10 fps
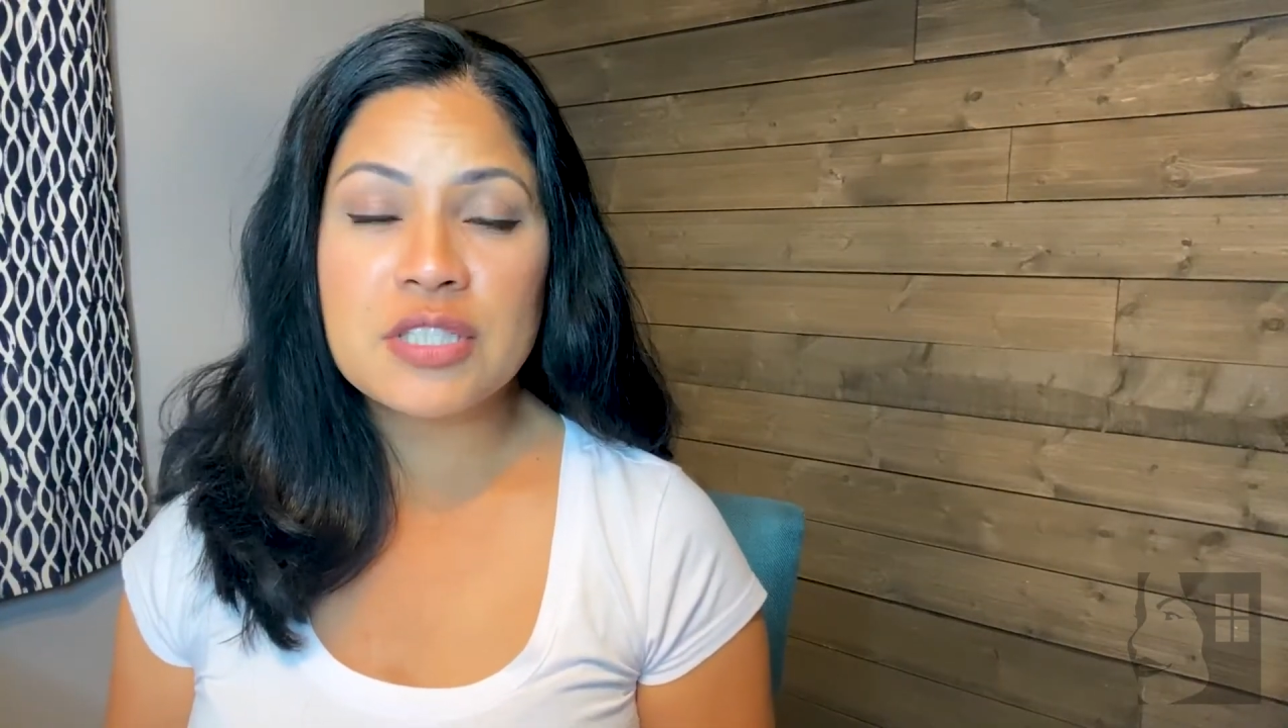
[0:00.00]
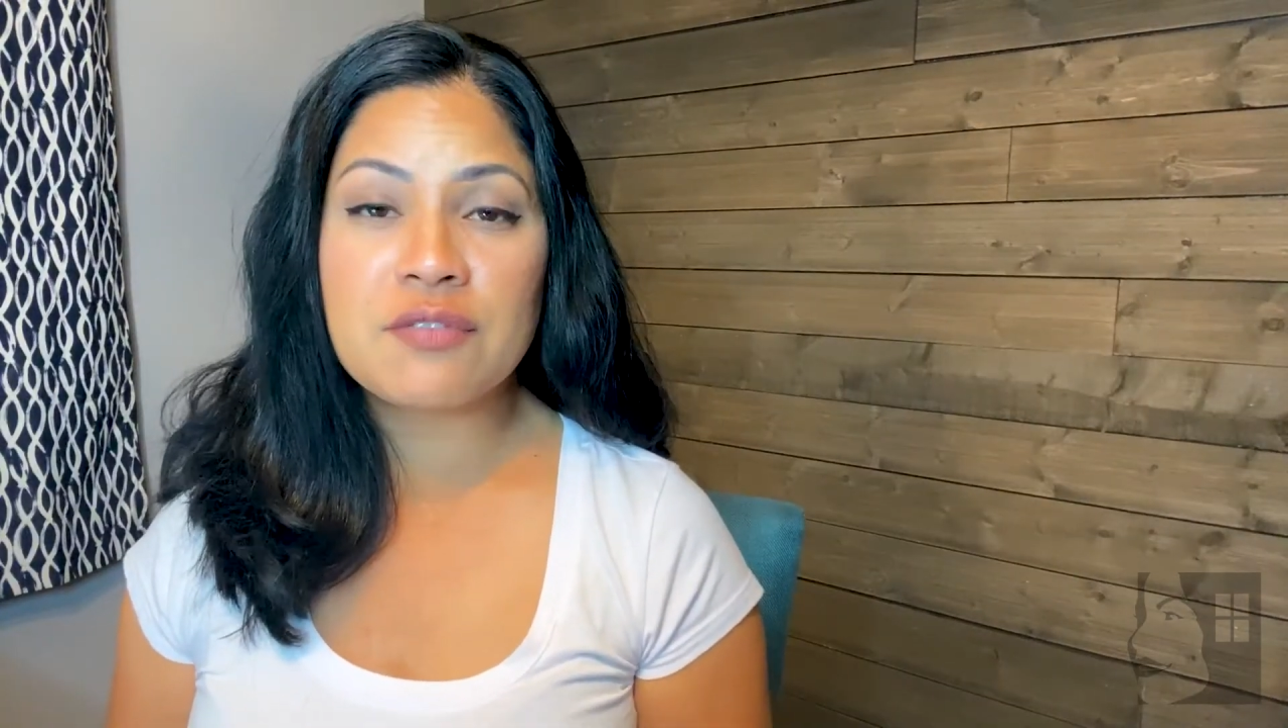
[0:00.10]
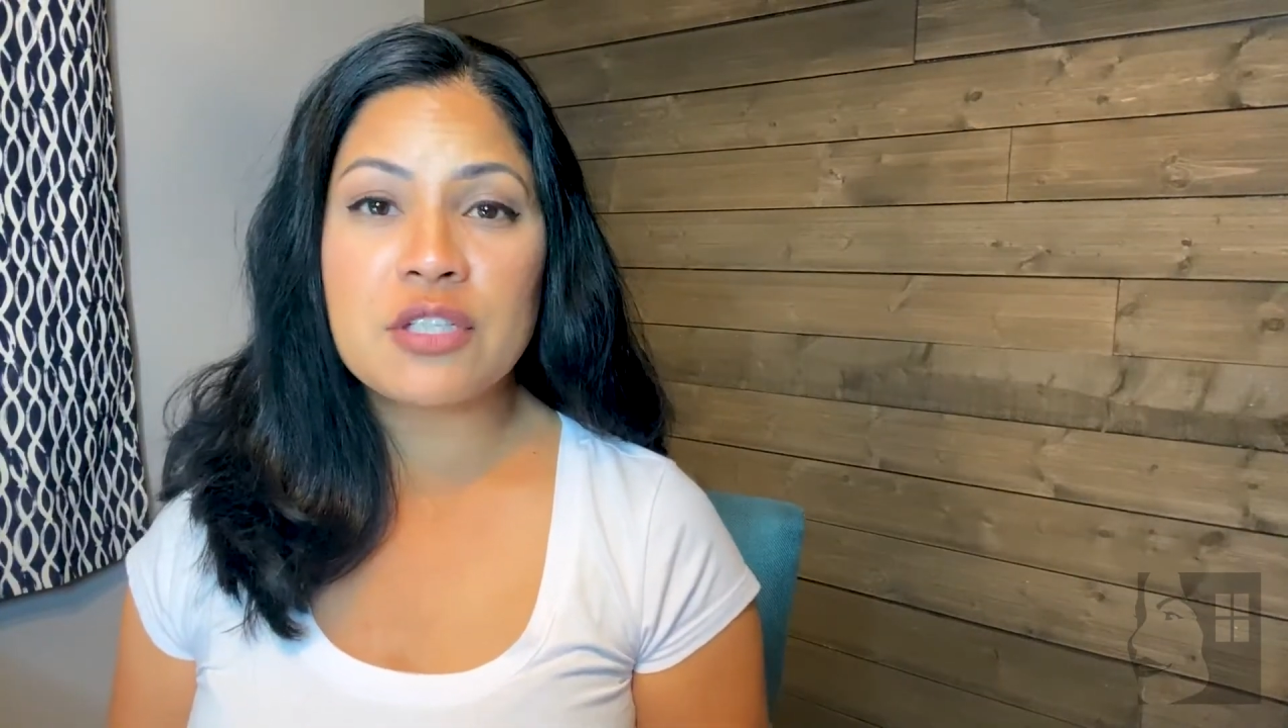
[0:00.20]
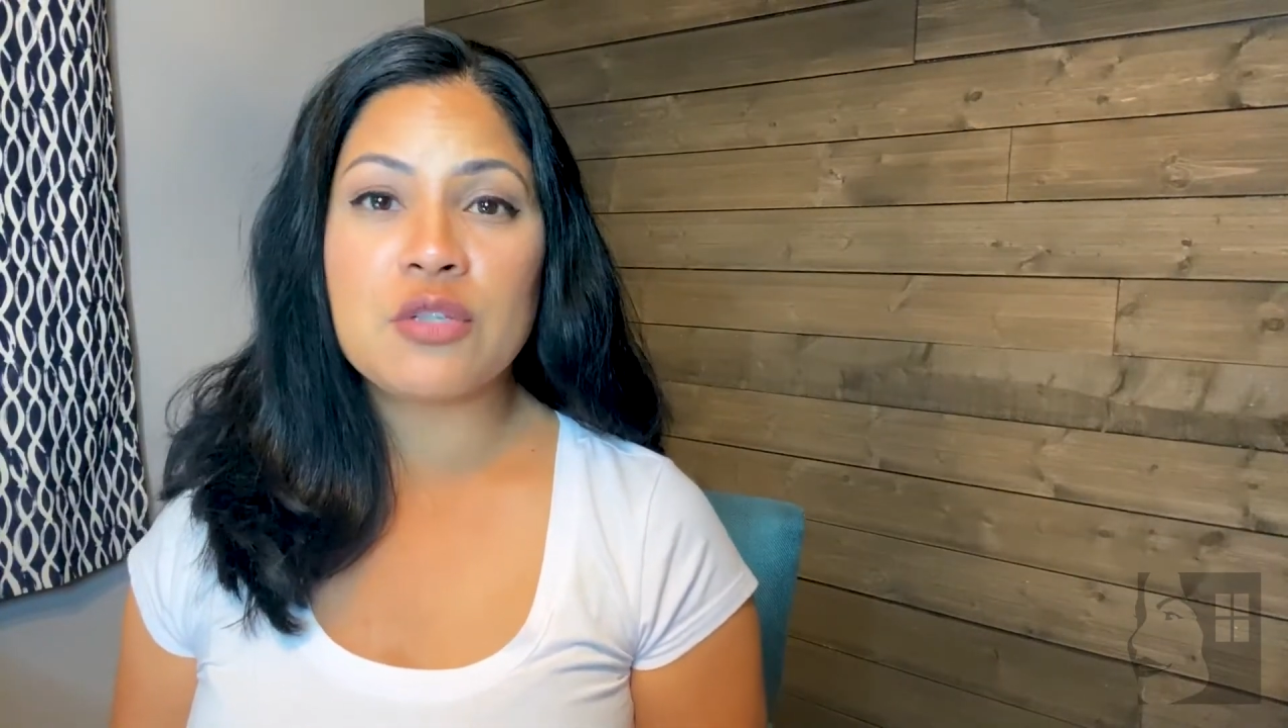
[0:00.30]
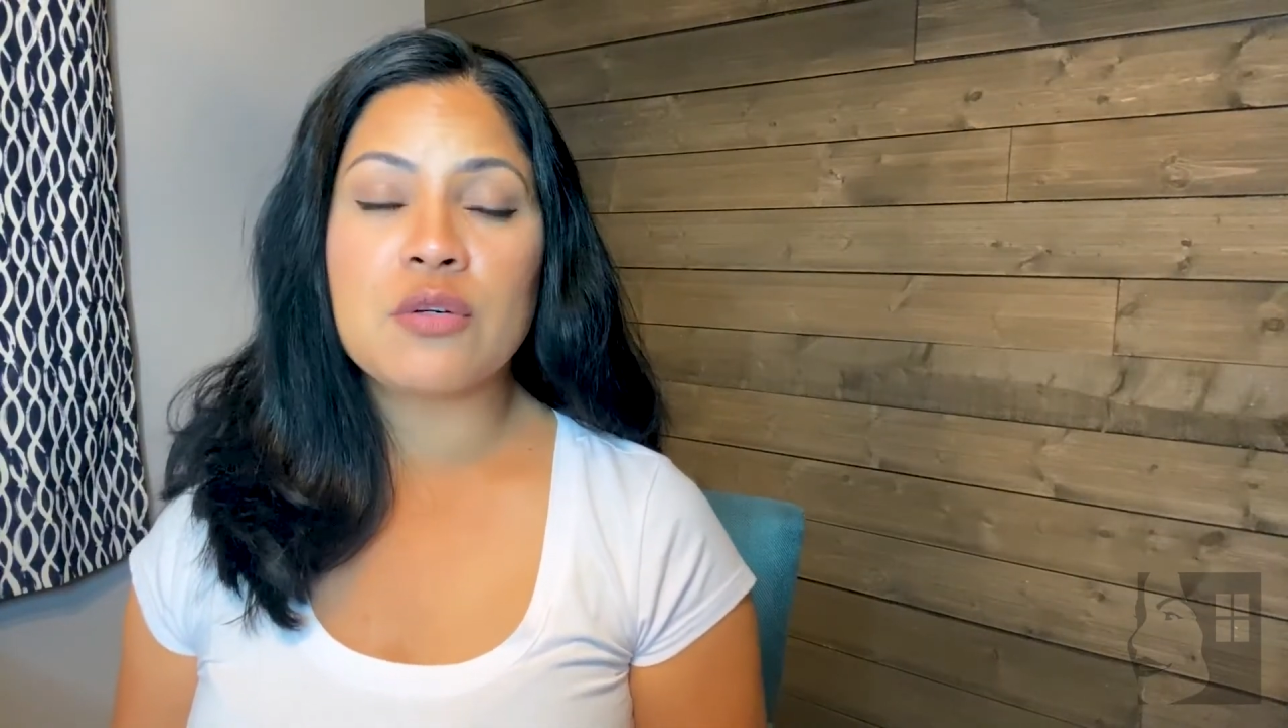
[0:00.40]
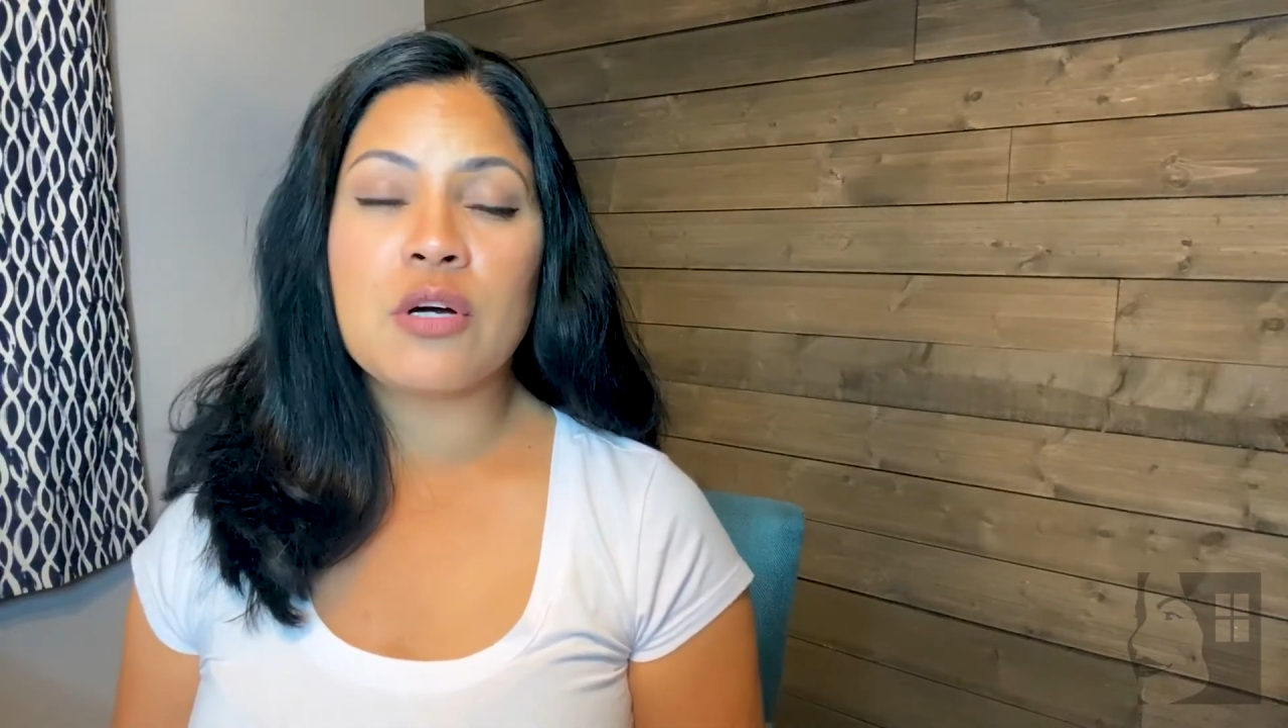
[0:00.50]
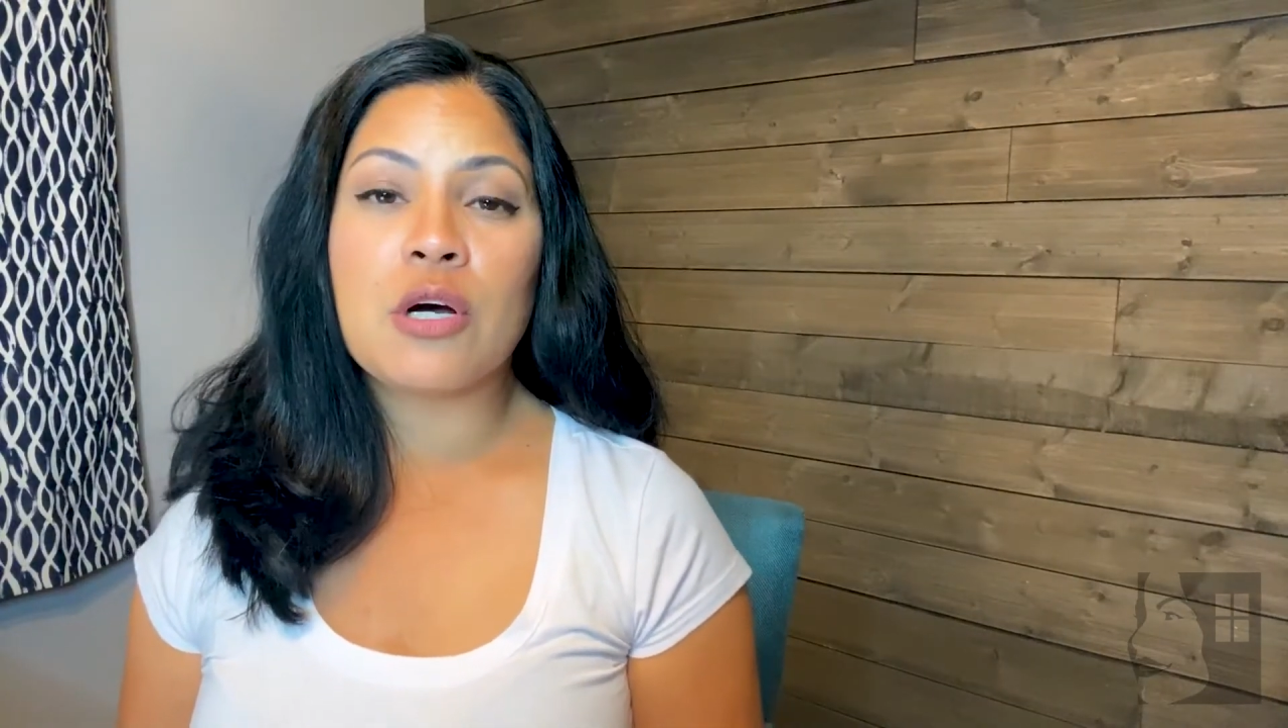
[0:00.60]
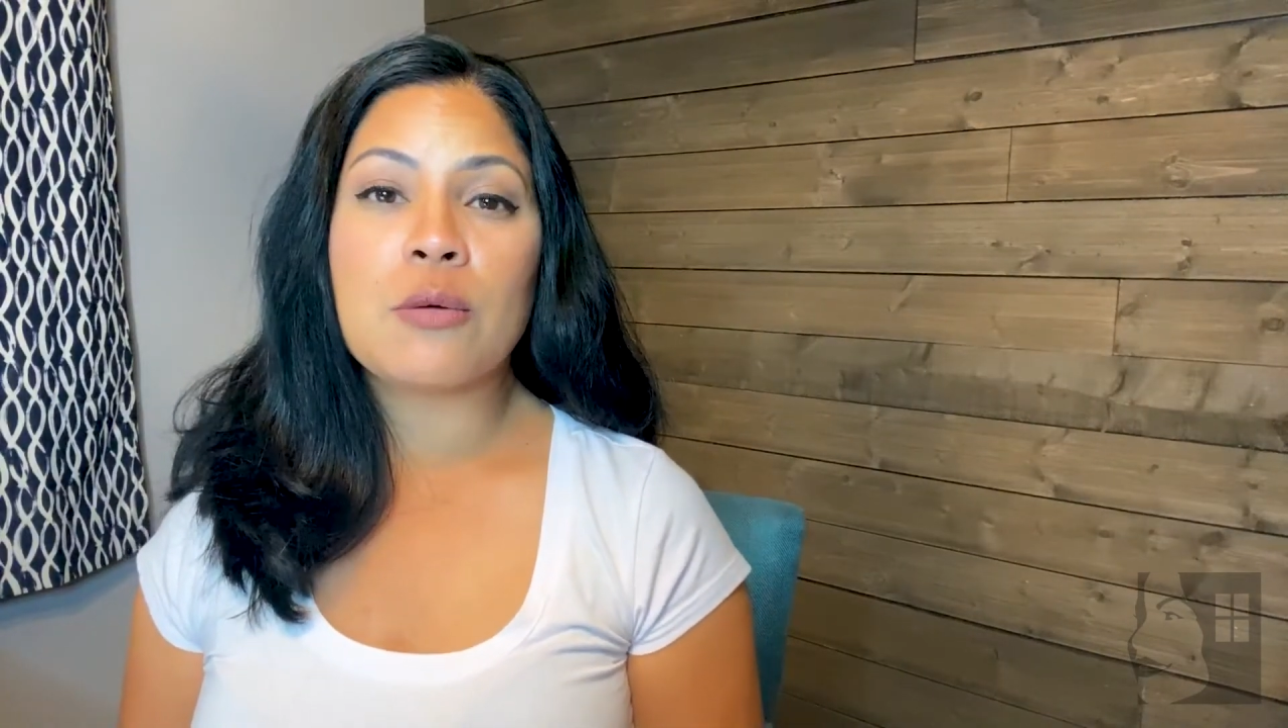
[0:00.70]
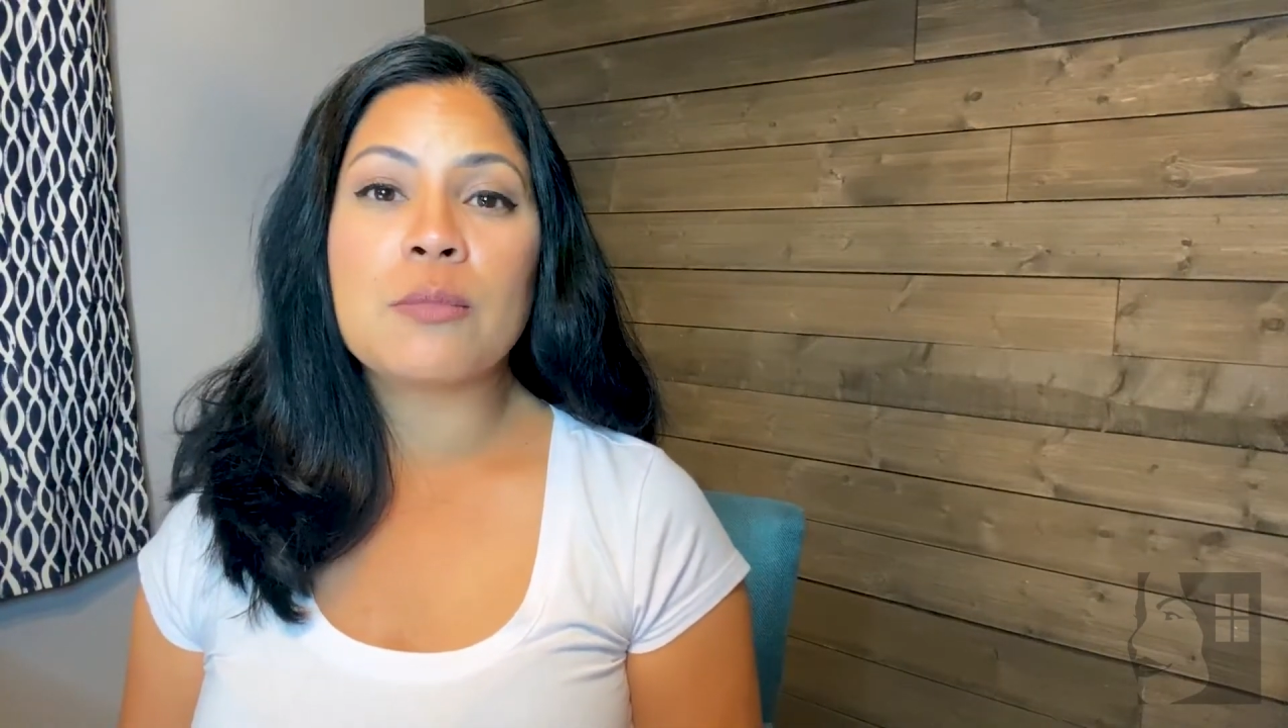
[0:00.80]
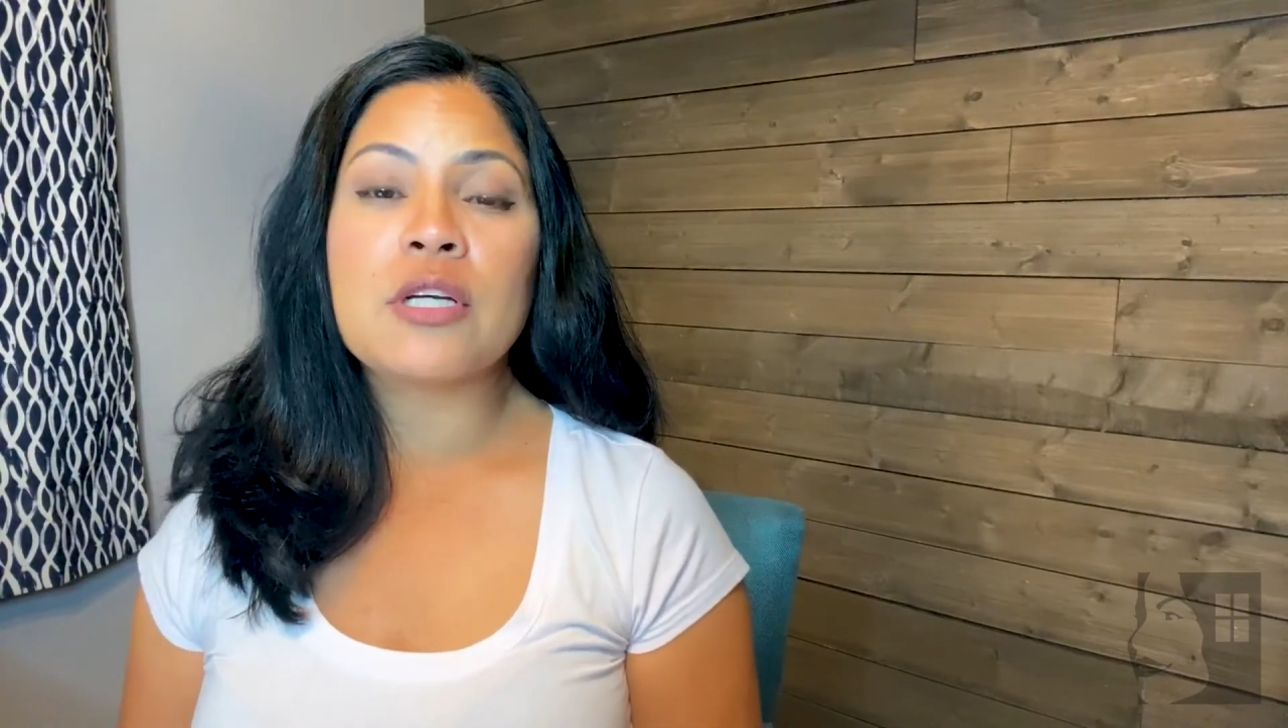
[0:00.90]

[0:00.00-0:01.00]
of a new home